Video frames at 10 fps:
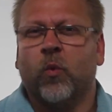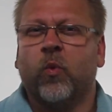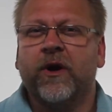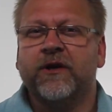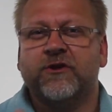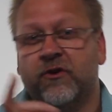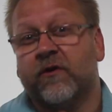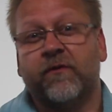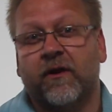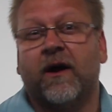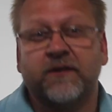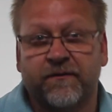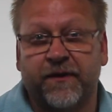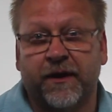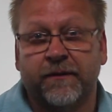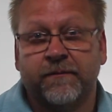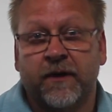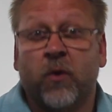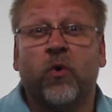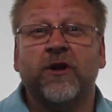What is your philosophy?
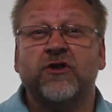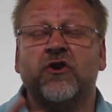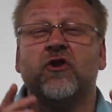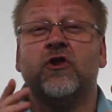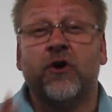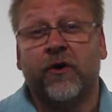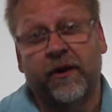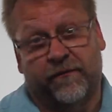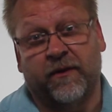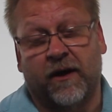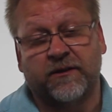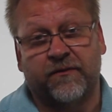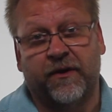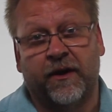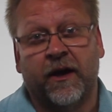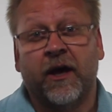What is your learning philosophy?